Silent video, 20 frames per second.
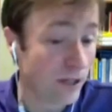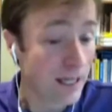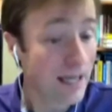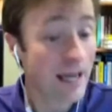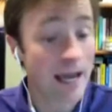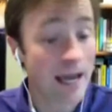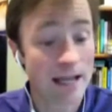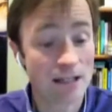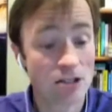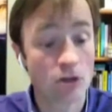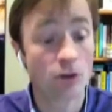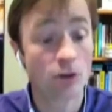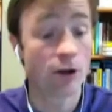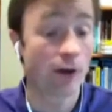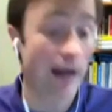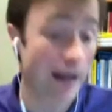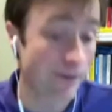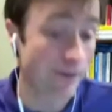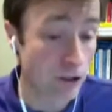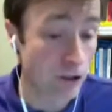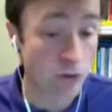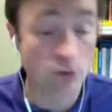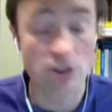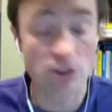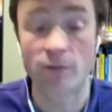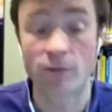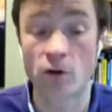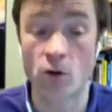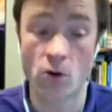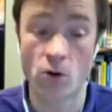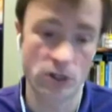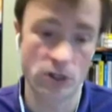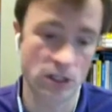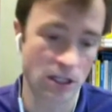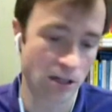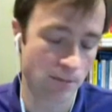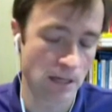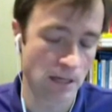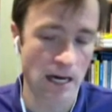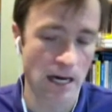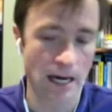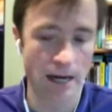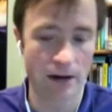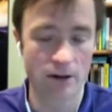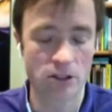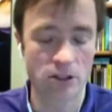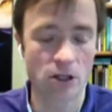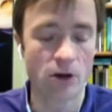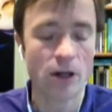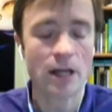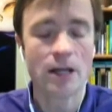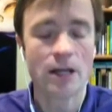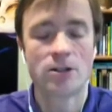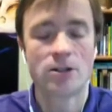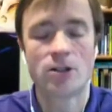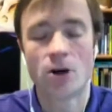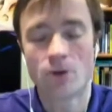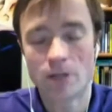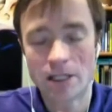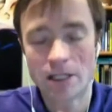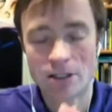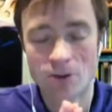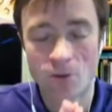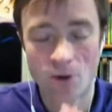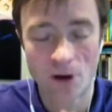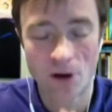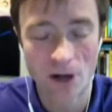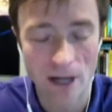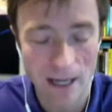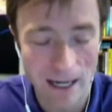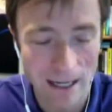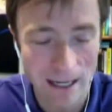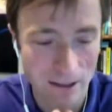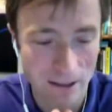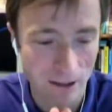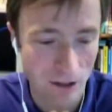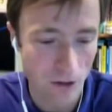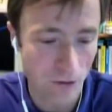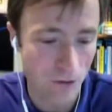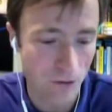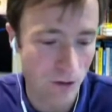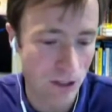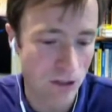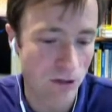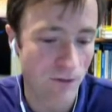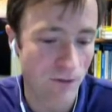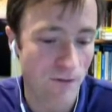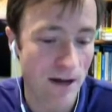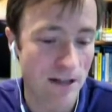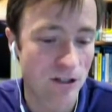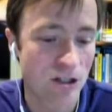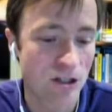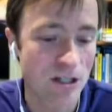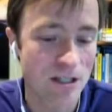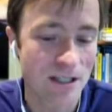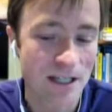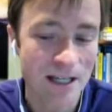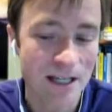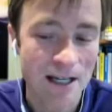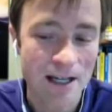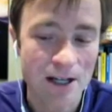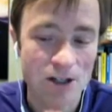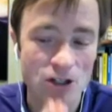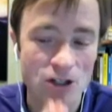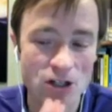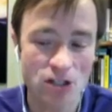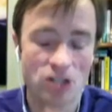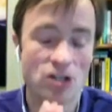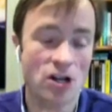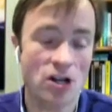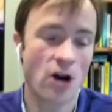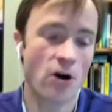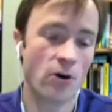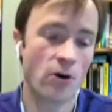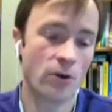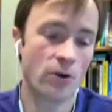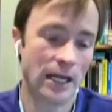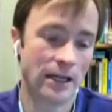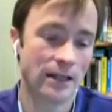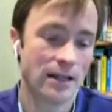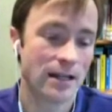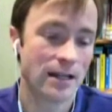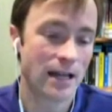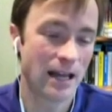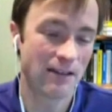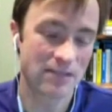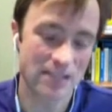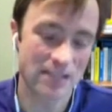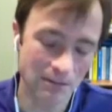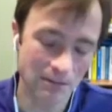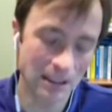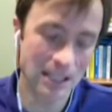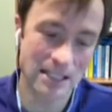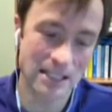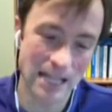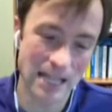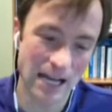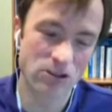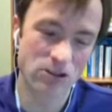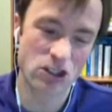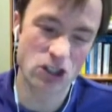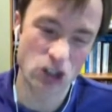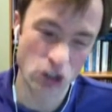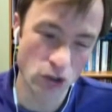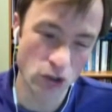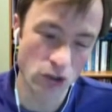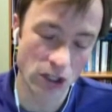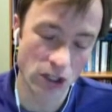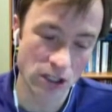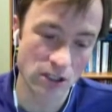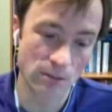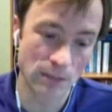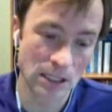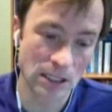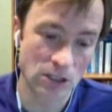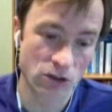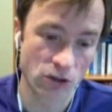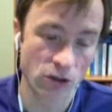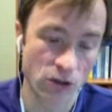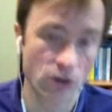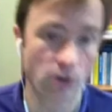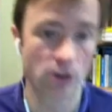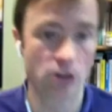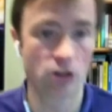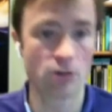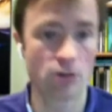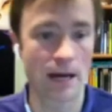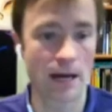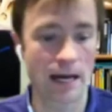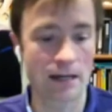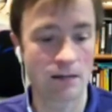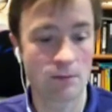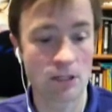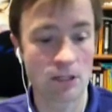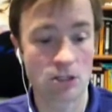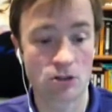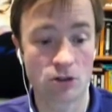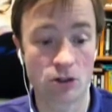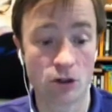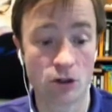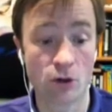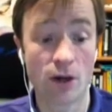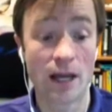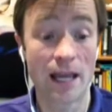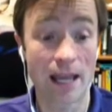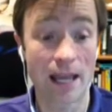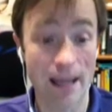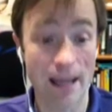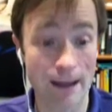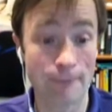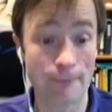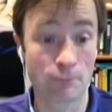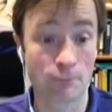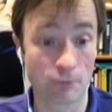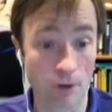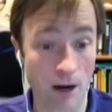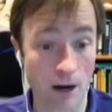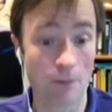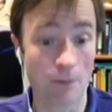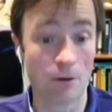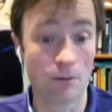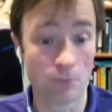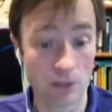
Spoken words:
And so their average was, of course, going to be higher. So don't need to worry. I had to go through this too fast. Just know that if something sounds too good to be true or too bad to be true, it probably